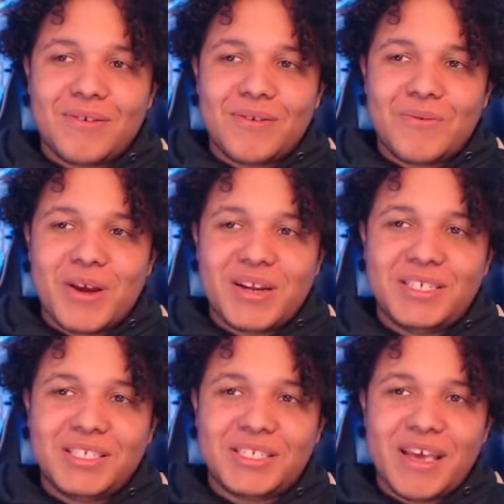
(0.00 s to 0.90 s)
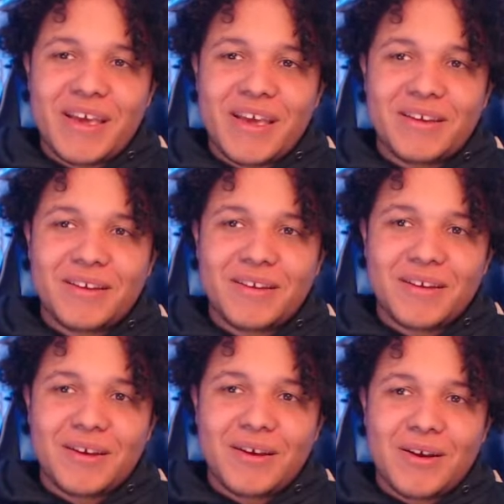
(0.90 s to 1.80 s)
What is she saying?
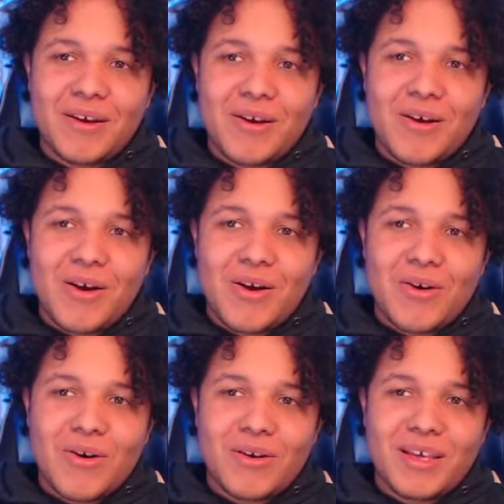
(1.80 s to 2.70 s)
Oh,